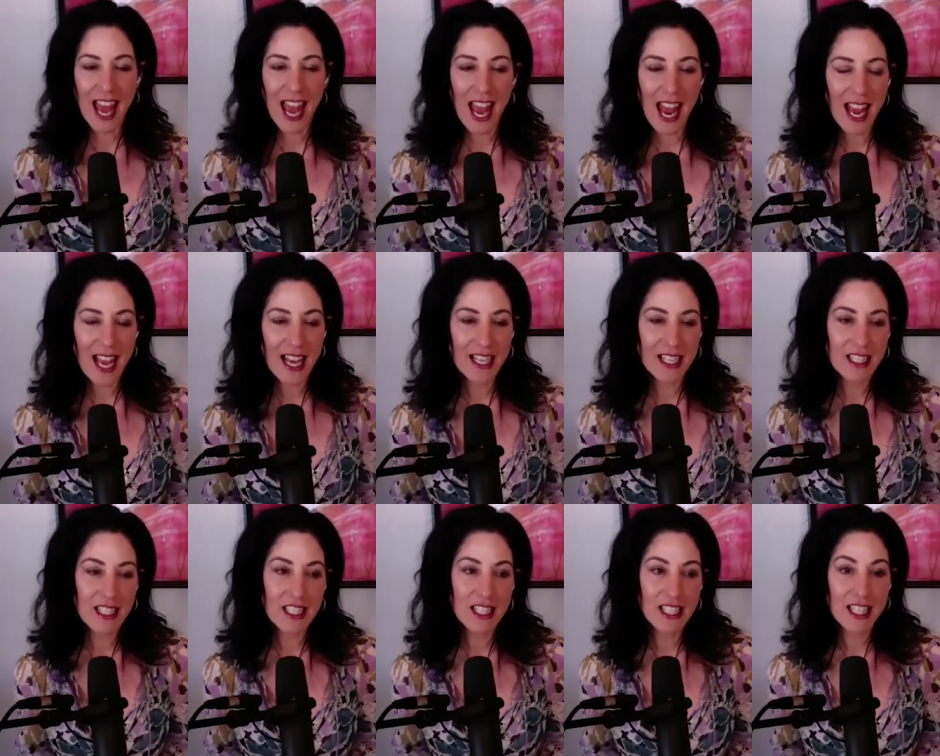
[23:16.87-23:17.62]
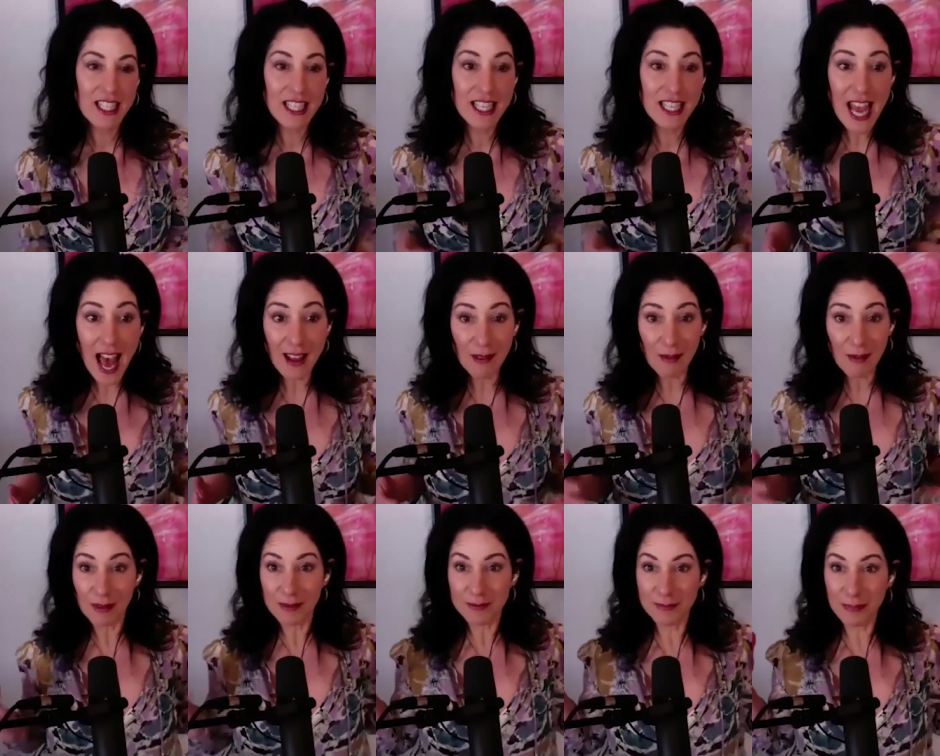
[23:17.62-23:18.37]
And
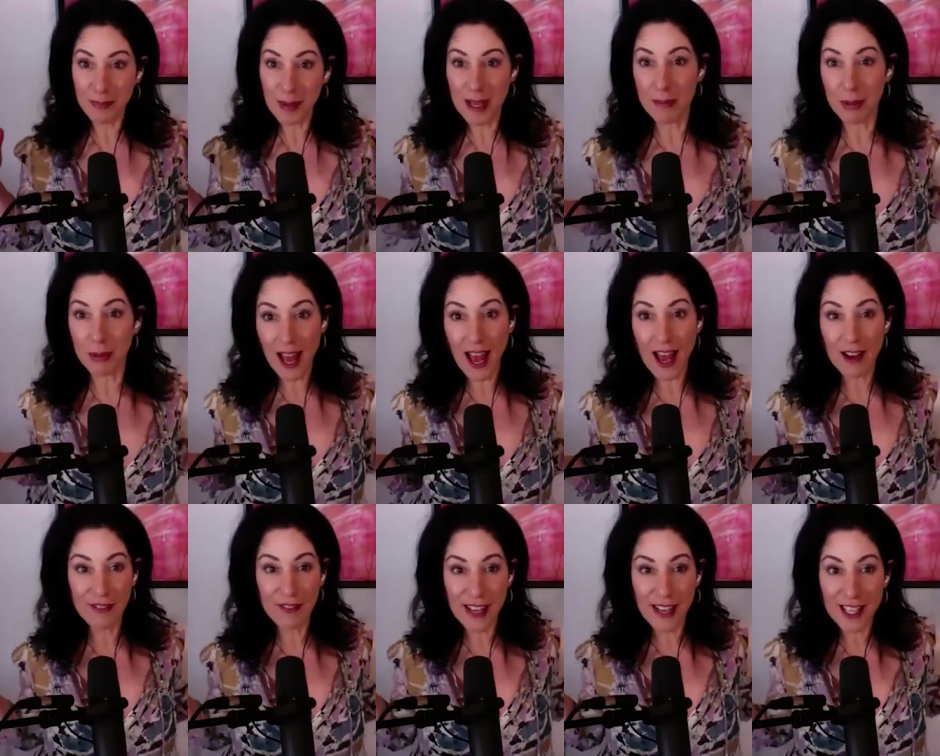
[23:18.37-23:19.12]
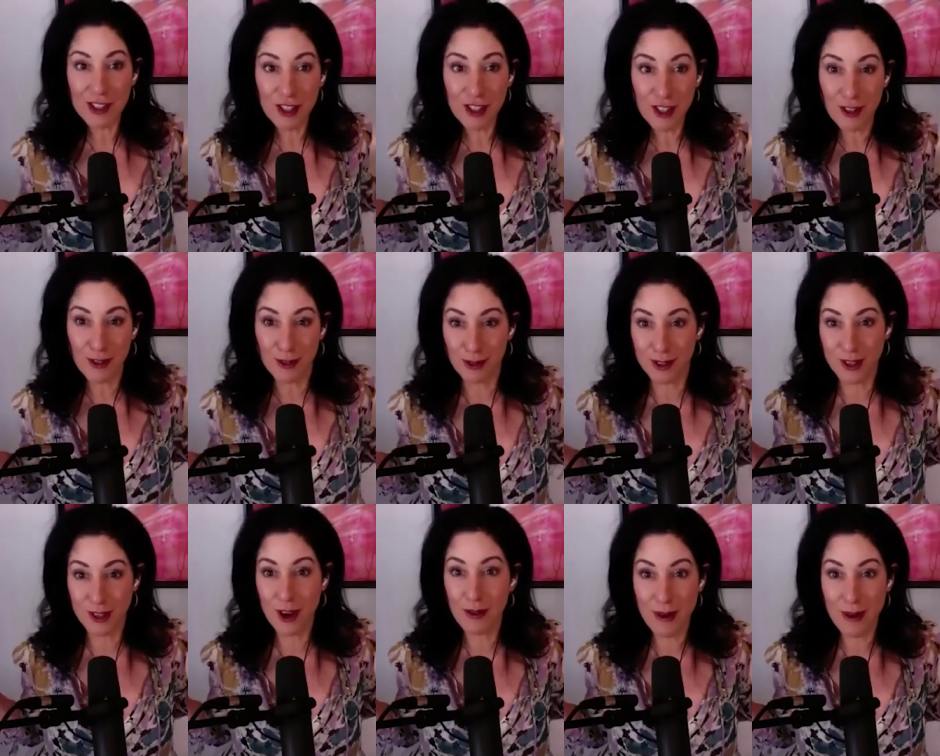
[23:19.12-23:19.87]
yet people have
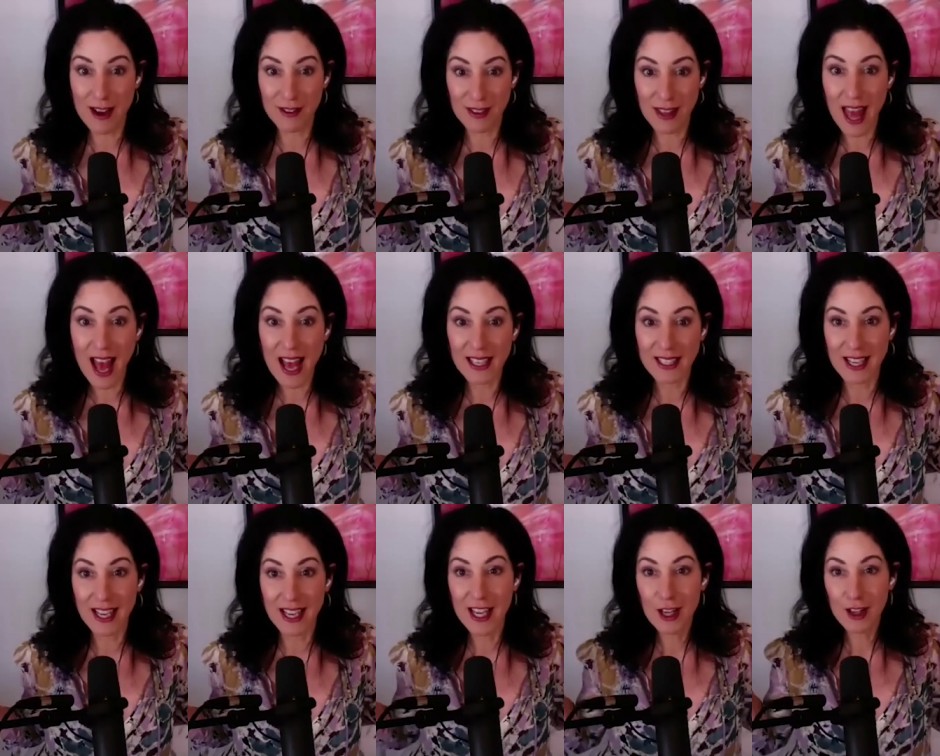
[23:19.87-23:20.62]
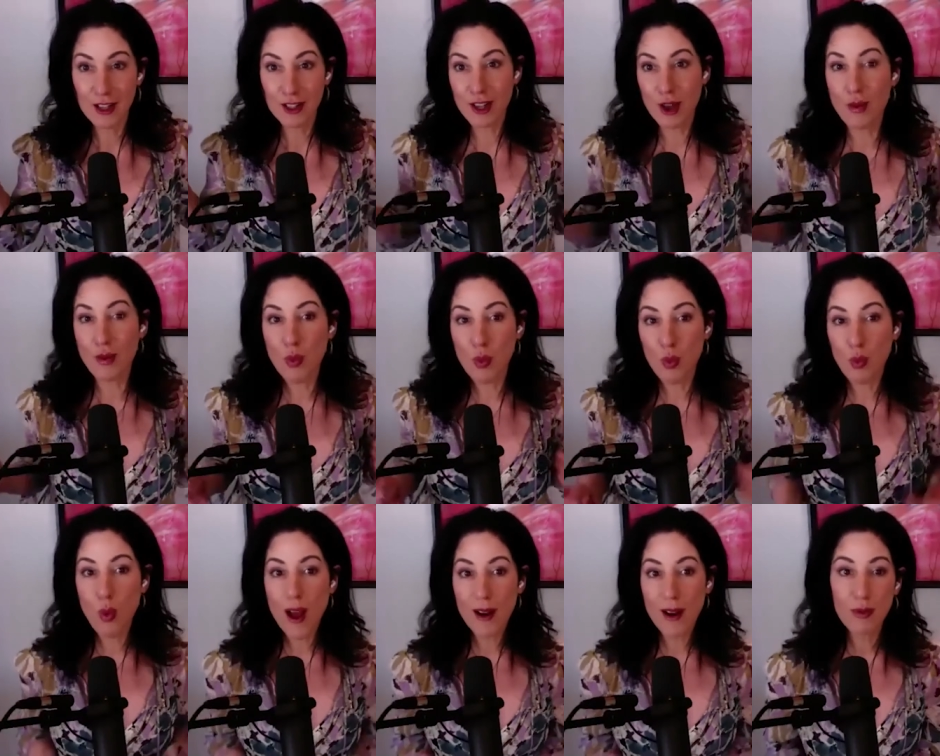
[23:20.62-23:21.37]
issues around that. So
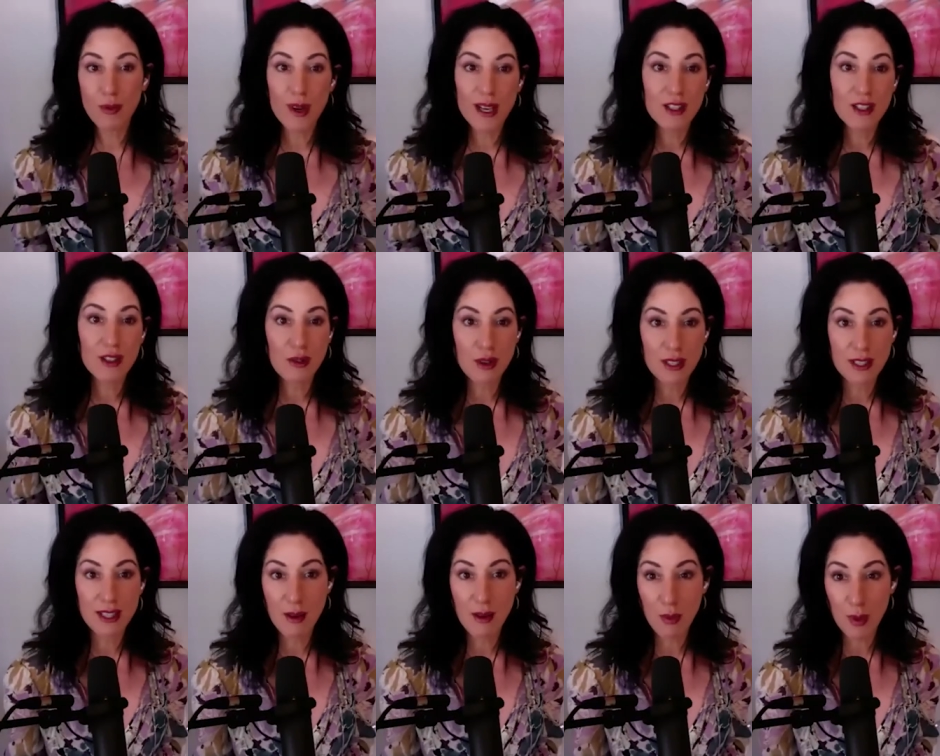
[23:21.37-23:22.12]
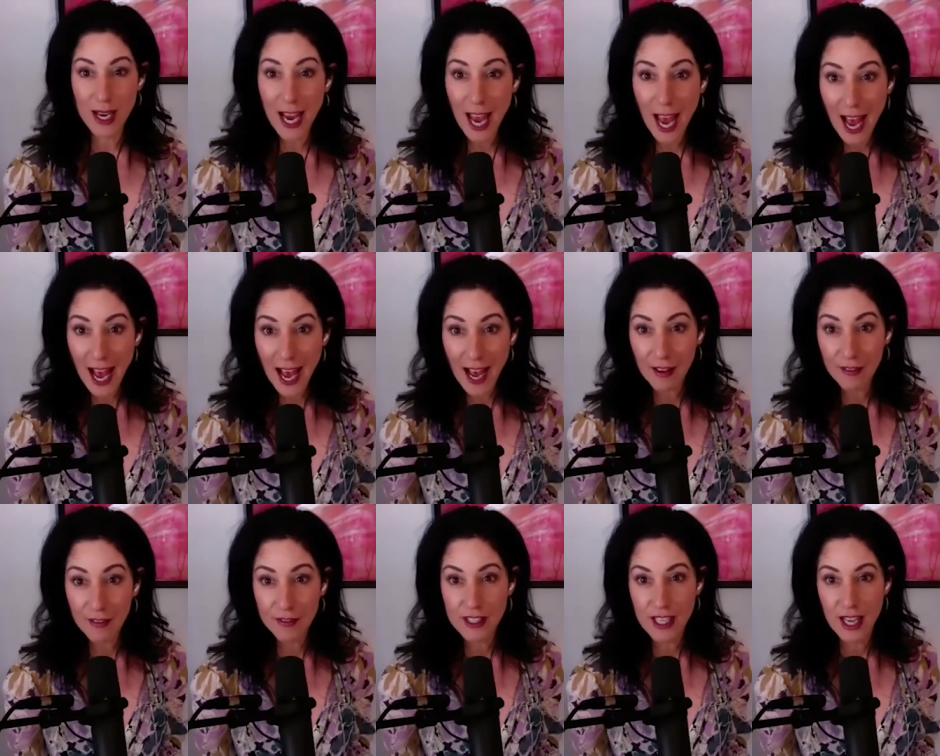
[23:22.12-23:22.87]
one resource that we
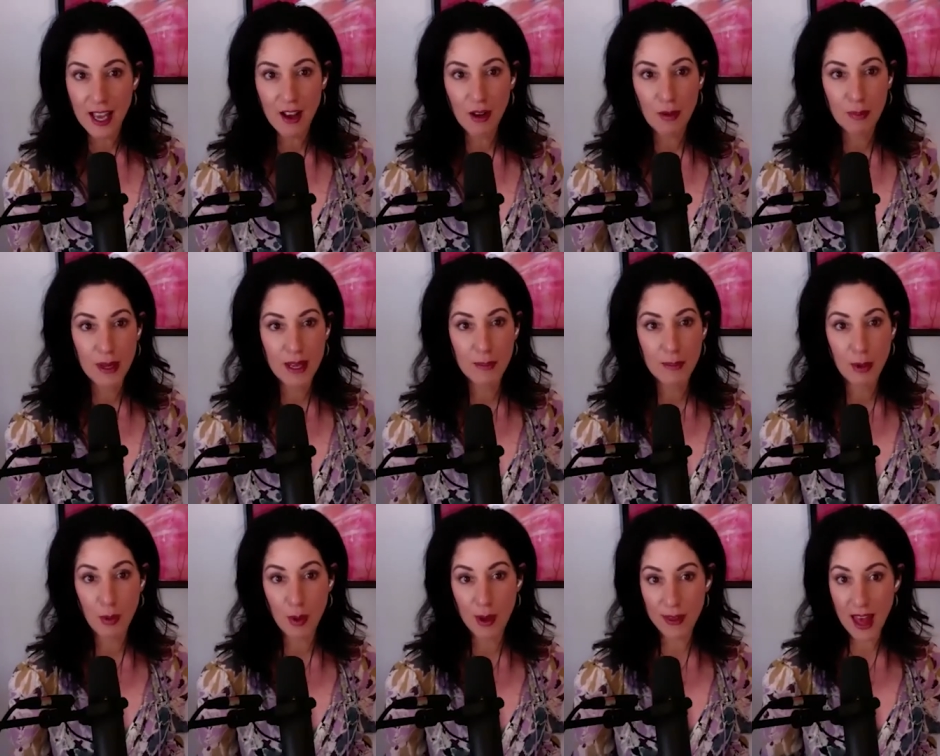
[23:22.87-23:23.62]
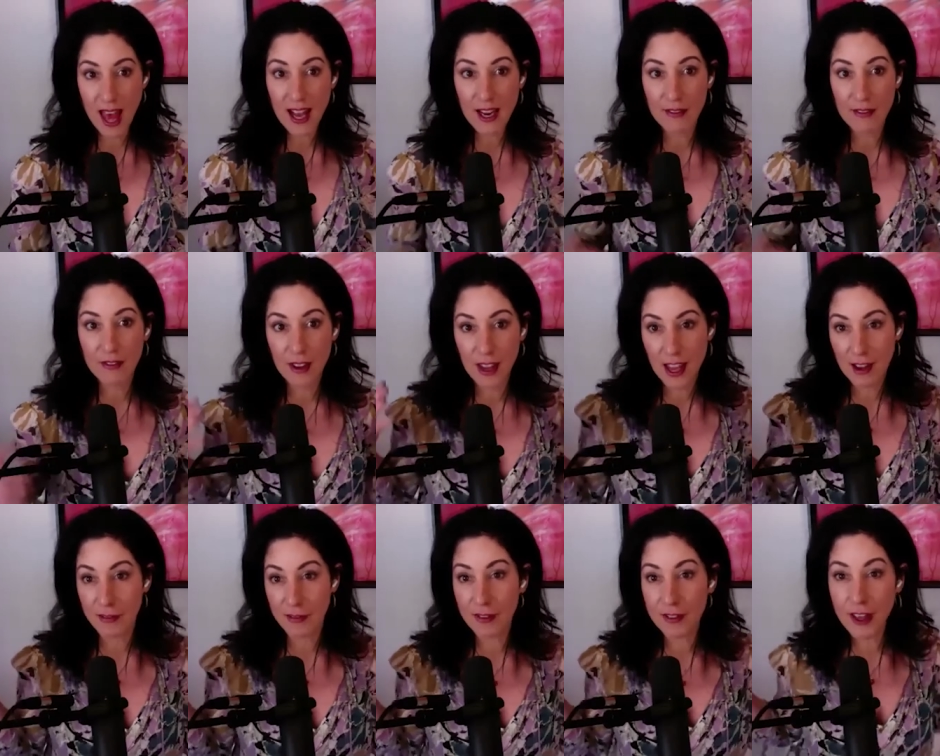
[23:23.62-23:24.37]
have to help people with that, if,
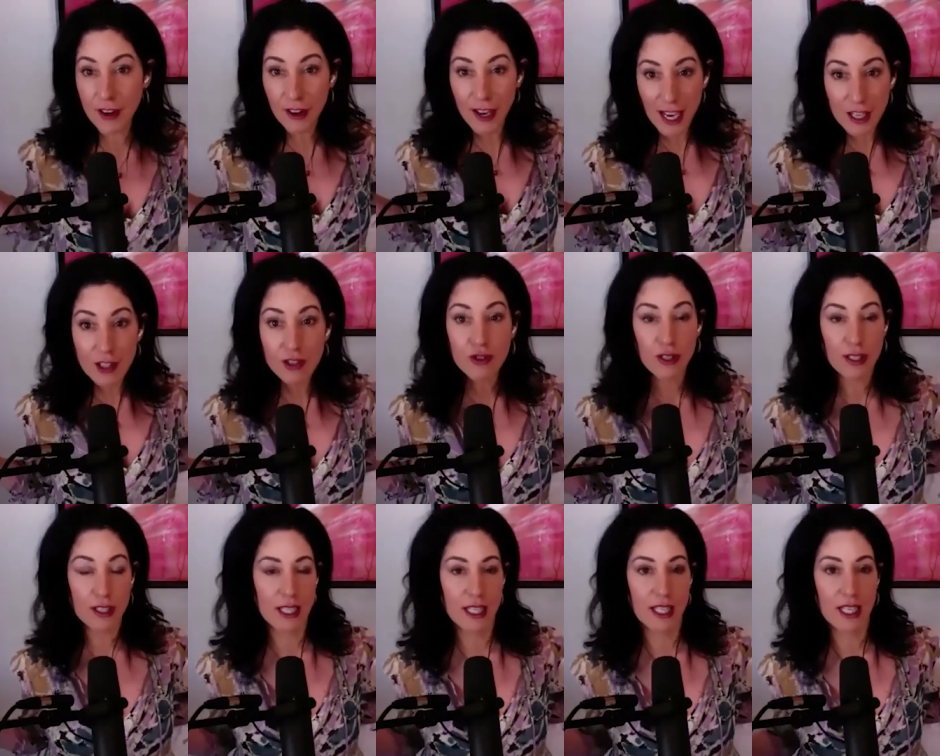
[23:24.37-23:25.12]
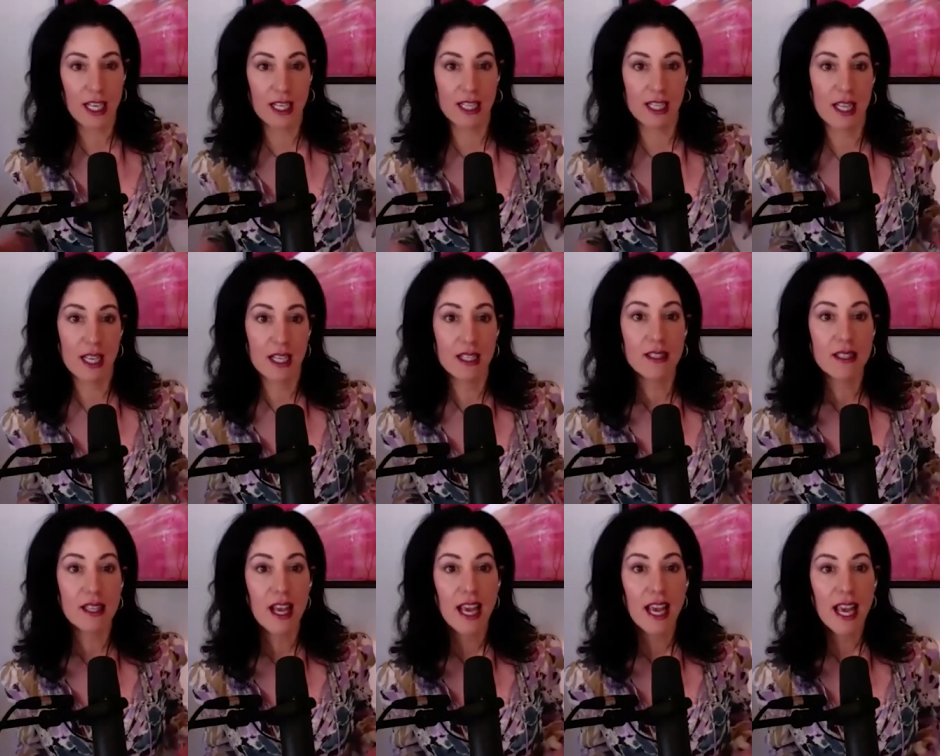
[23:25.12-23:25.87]
if they're interested in
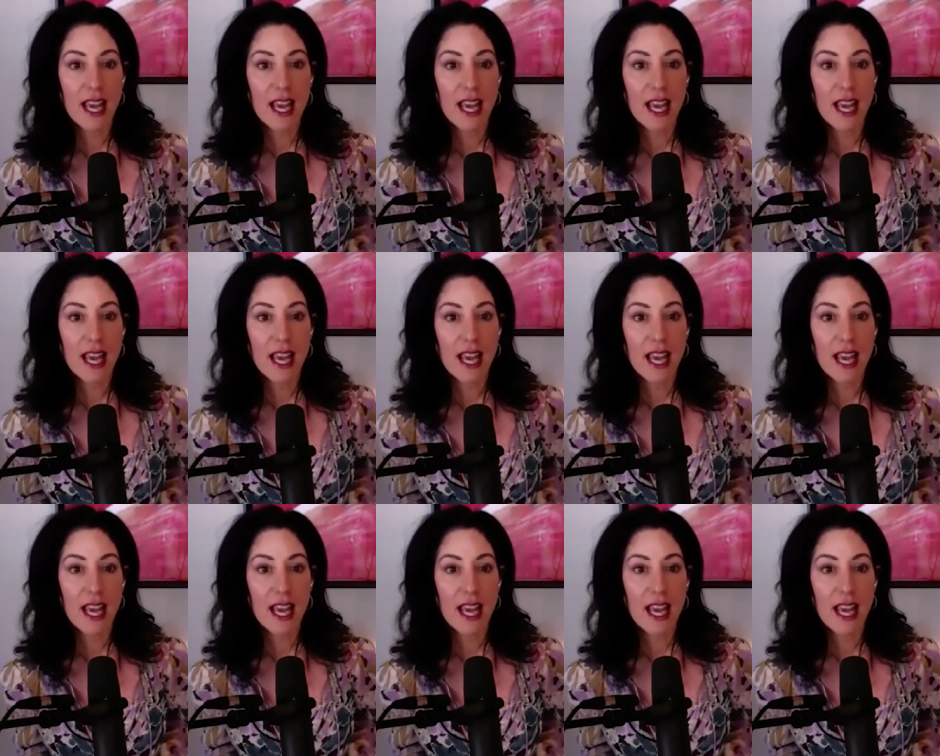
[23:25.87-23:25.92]
this,